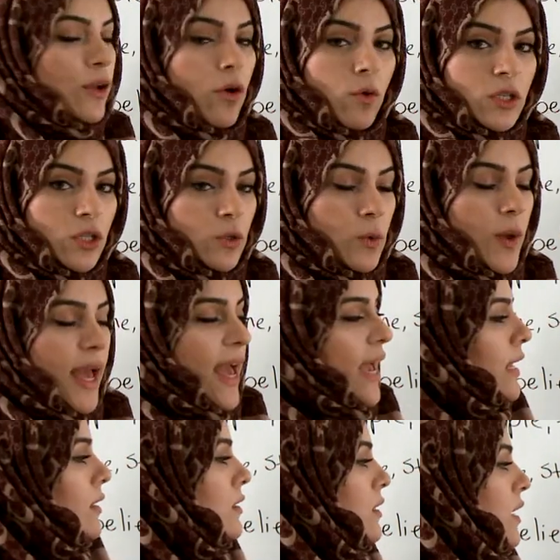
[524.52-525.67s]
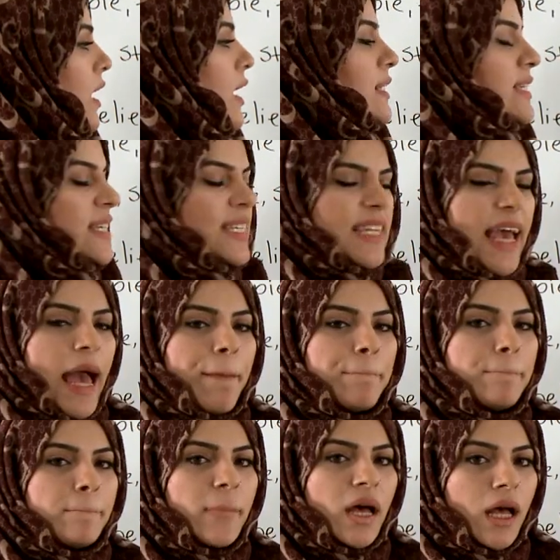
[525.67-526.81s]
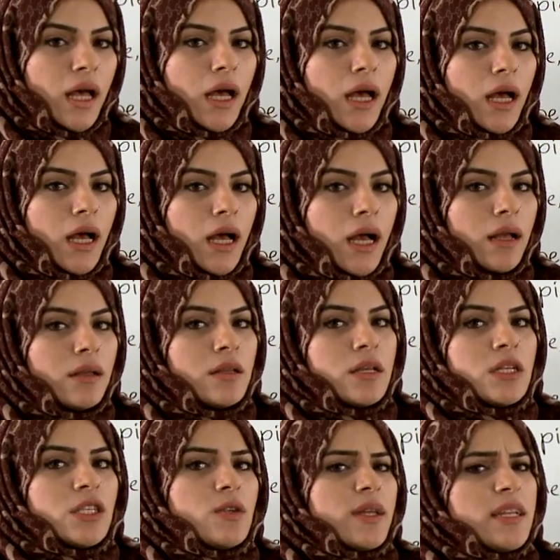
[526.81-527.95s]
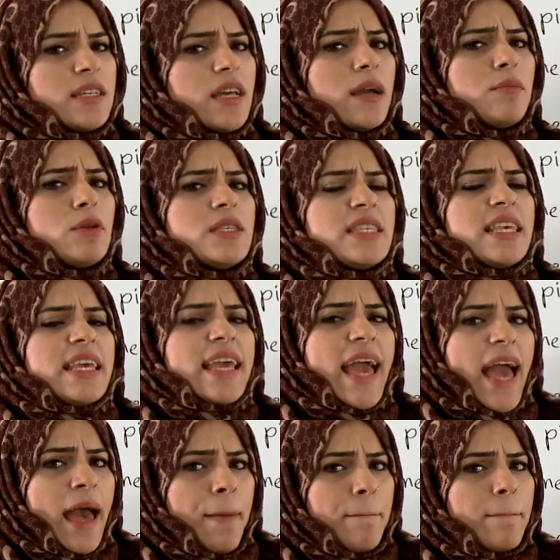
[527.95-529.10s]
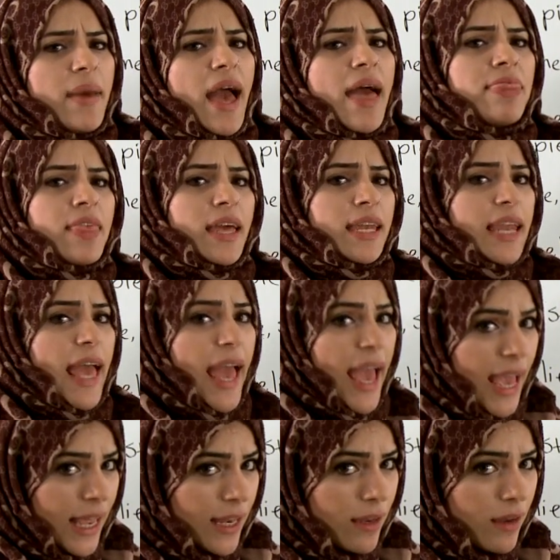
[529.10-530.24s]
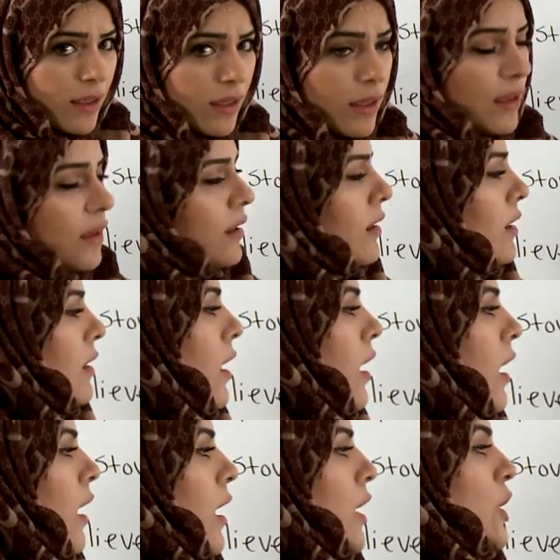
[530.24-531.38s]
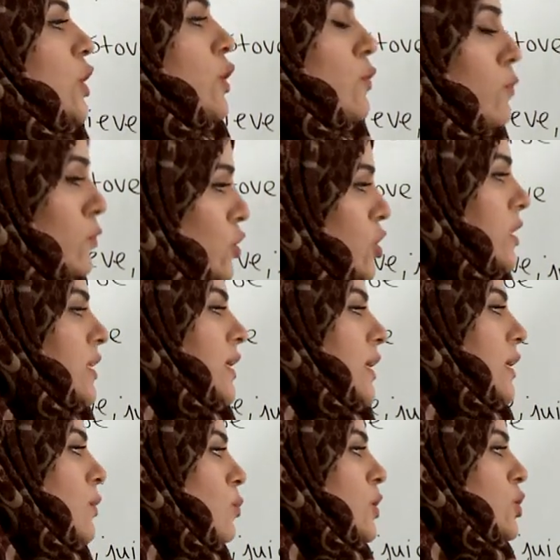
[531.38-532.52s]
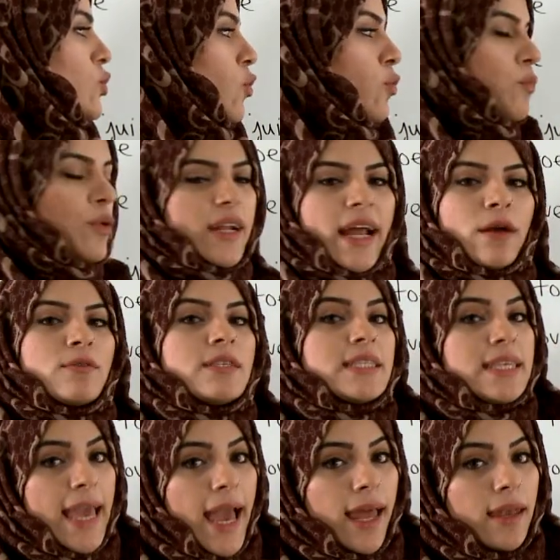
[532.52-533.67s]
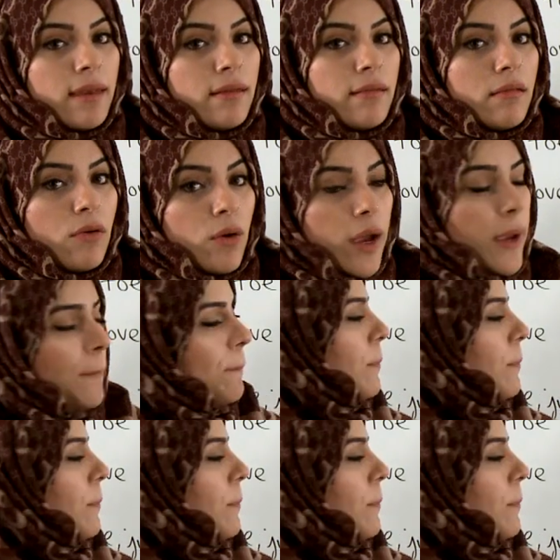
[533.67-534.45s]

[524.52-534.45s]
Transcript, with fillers: go to N, condemn. So anytime you see M and then N, uh, usually we don't pronounce the M, okay?